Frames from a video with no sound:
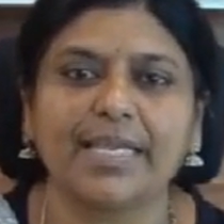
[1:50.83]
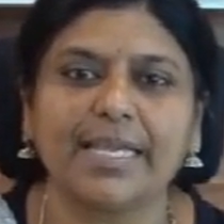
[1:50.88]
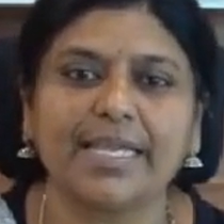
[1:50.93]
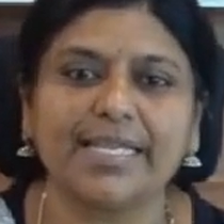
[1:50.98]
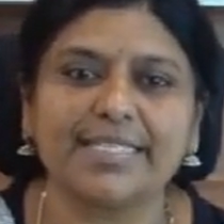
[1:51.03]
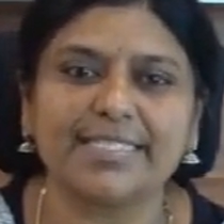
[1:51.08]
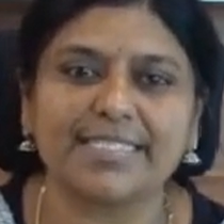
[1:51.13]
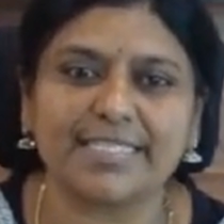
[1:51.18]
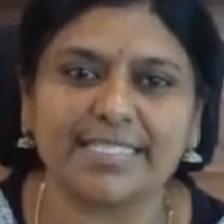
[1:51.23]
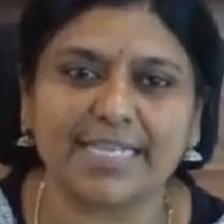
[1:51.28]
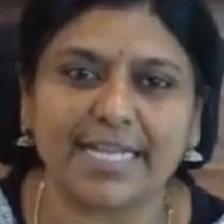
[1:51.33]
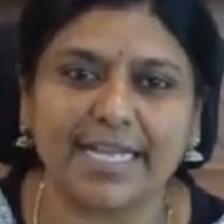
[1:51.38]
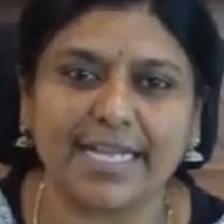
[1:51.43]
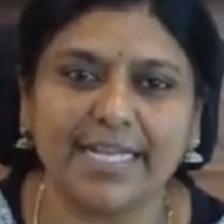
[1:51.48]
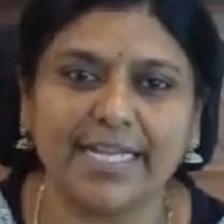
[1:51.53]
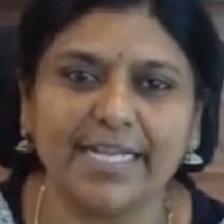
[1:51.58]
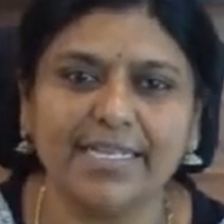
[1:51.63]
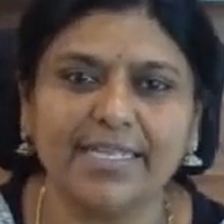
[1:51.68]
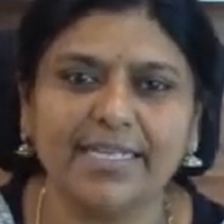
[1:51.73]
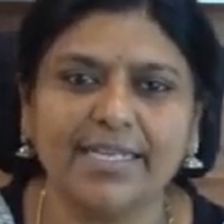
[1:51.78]
A
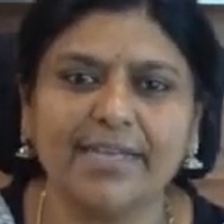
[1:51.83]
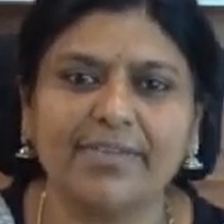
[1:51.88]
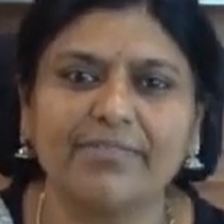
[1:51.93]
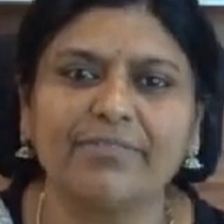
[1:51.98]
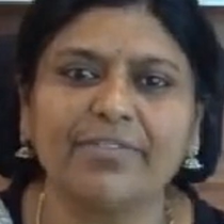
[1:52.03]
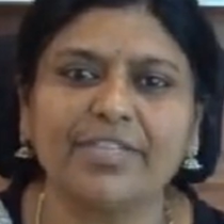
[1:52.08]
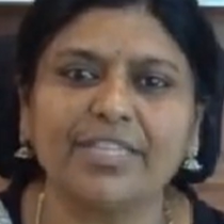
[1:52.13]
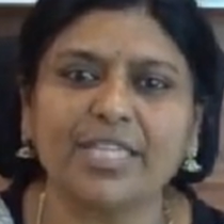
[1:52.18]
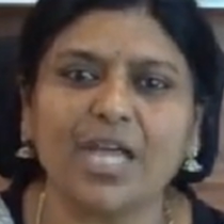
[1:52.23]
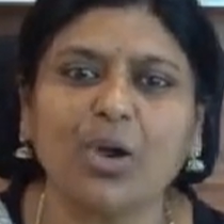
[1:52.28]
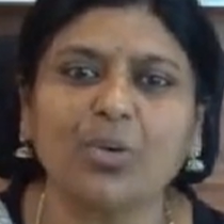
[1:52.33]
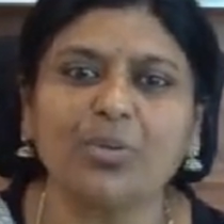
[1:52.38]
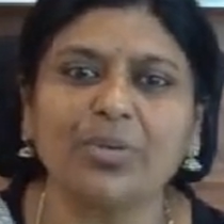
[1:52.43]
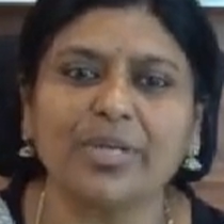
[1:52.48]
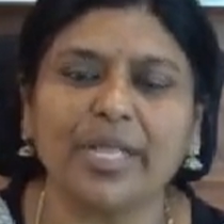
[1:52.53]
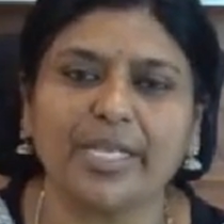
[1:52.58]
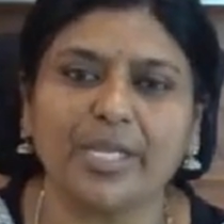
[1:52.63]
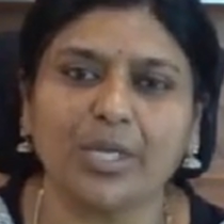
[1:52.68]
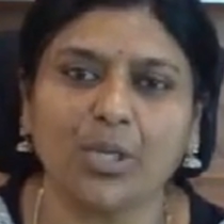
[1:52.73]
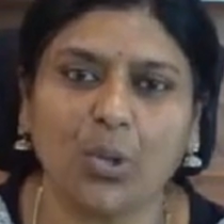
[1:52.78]
child
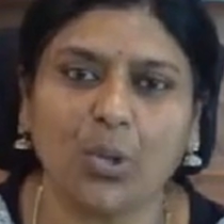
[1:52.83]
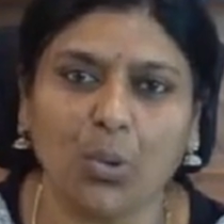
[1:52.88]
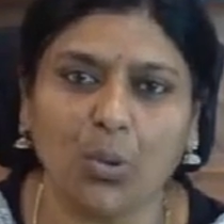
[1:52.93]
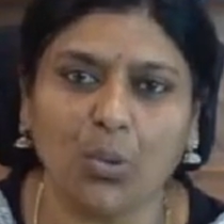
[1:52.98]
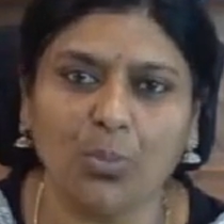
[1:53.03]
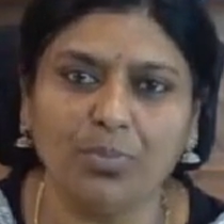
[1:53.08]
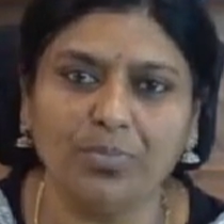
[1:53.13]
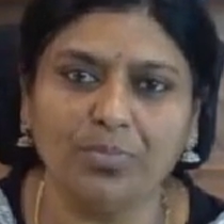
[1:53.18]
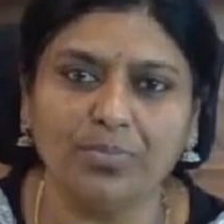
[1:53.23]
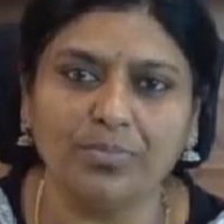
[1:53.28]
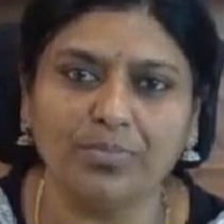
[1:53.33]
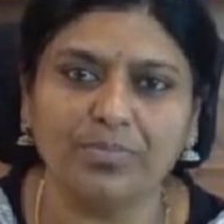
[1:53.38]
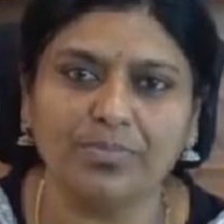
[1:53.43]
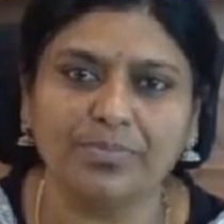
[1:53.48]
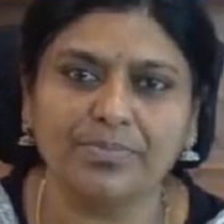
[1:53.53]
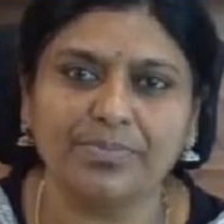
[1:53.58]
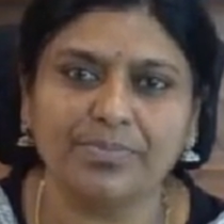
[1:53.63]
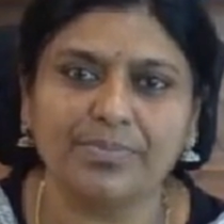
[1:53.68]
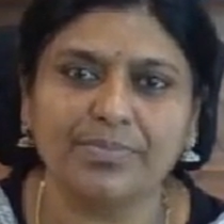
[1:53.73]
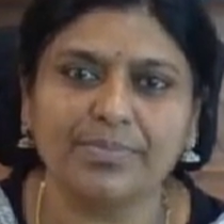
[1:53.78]
without any home
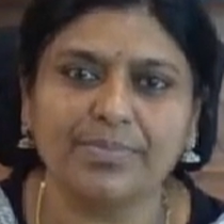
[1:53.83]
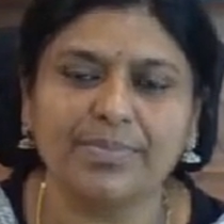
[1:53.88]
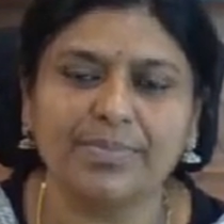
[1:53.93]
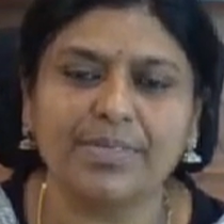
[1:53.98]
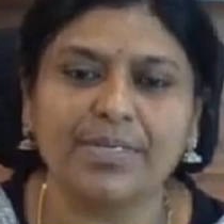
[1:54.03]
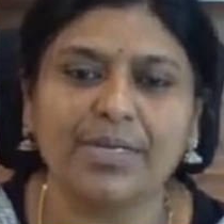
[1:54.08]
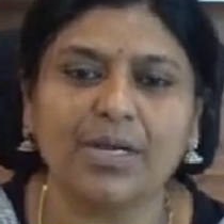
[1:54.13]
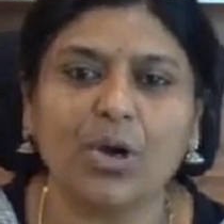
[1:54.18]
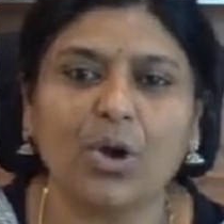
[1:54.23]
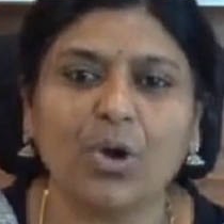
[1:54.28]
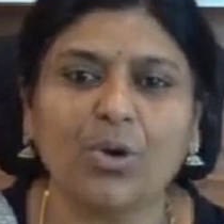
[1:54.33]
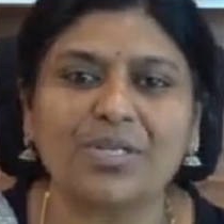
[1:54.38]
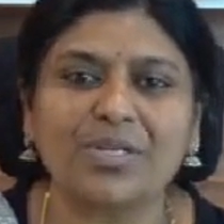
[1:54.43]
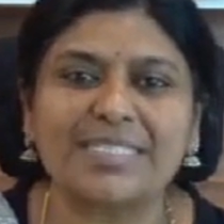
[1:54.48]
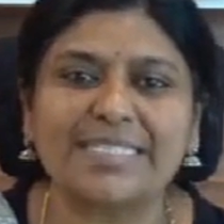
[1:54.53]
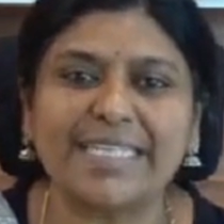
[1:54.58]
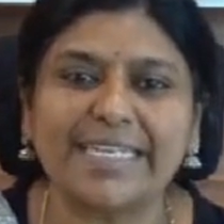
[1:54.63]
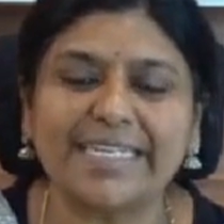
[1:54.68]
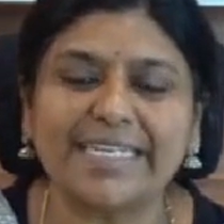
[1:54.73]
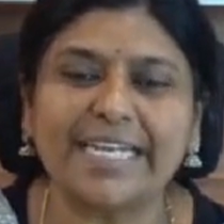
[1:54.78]
or
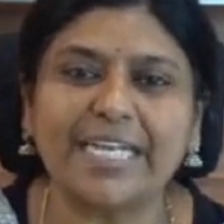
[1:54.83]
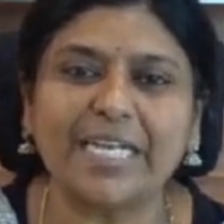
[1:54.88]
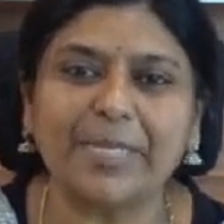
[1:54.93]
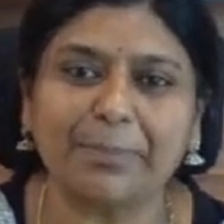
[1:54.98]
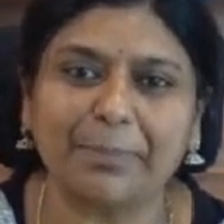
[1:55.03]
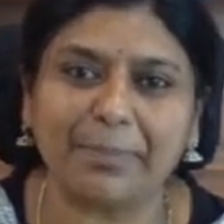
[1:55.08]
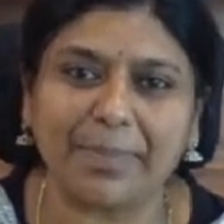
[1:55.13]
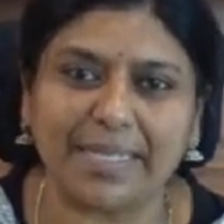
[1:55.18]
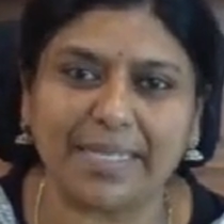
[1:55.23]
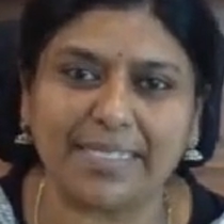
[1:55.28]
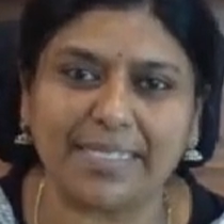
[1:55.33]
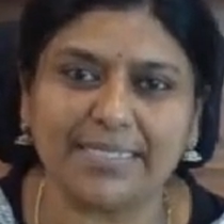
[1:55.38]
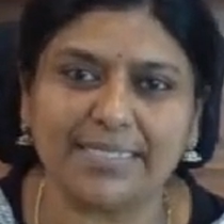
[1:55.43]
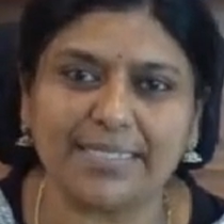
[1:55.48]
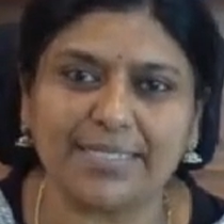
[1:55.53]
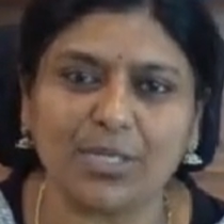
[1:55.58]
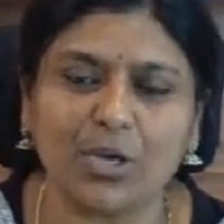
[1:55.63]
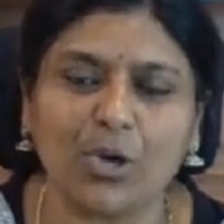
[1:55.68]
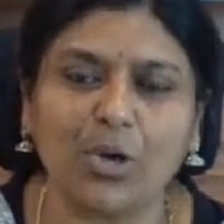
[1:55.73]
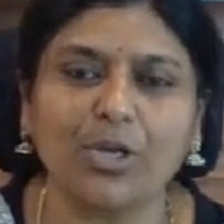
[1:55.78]
settled
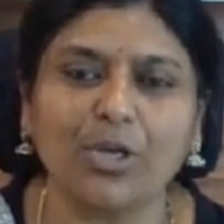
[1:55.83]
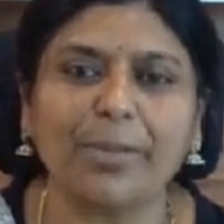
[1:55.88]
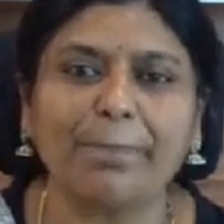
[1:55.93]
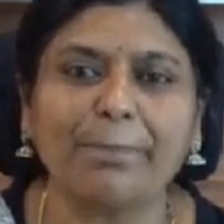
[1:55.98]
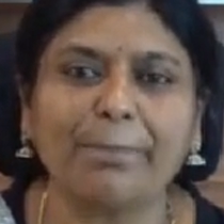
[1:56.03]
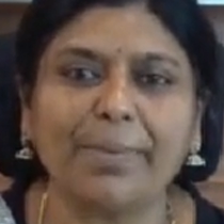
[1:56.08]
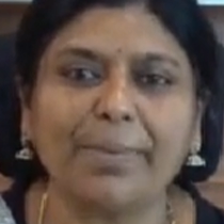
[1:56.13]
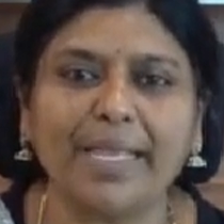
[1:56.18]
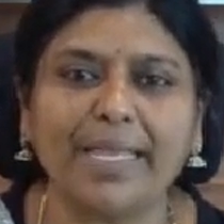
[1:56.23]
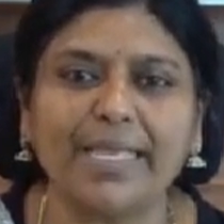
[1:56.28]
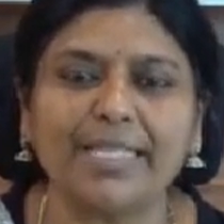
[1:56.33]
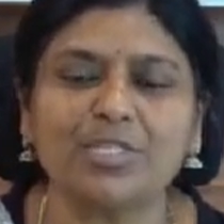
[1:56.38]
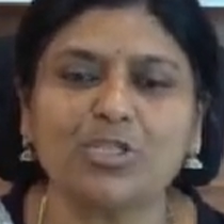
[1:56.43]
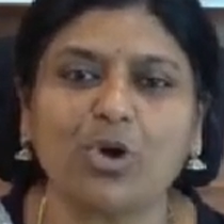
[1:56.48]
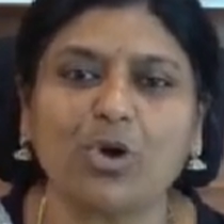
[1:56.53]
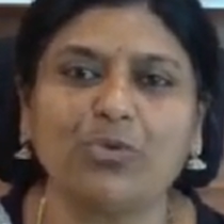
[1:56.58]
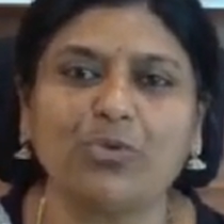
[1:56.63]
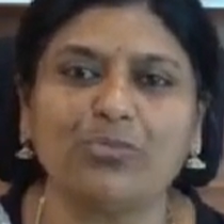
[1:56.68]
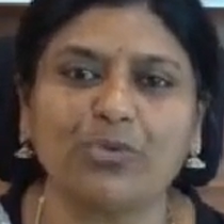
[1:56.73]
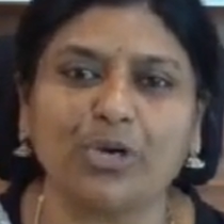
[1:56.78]
place or a place
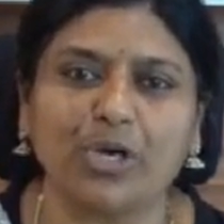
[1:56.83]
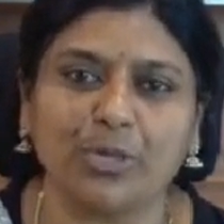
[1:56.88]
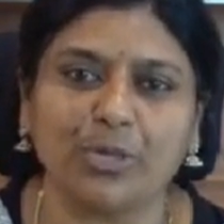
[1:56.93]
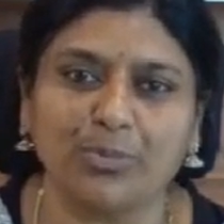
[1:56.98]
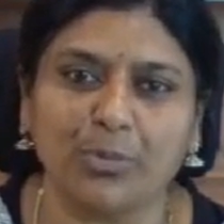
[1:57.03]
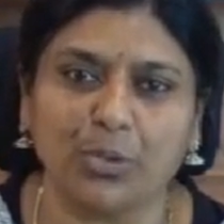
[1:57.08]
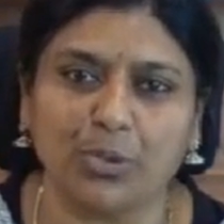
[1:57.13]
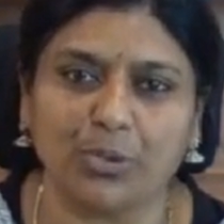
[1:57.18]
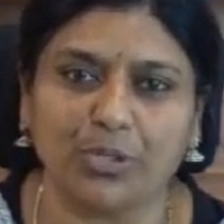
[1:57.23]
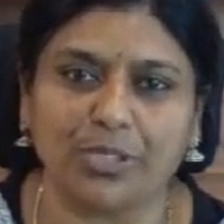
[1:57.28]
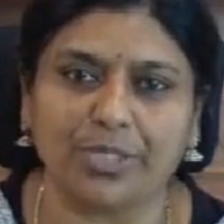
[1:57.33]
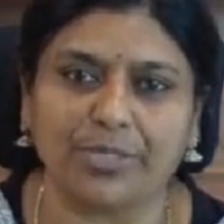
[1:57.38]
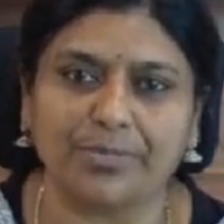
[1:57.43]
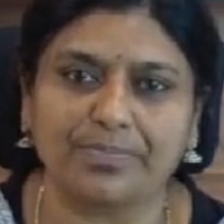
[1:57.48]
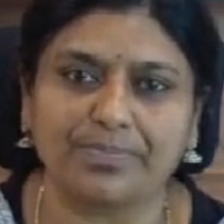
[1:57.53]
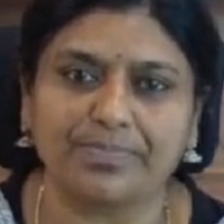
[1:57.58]
of abode.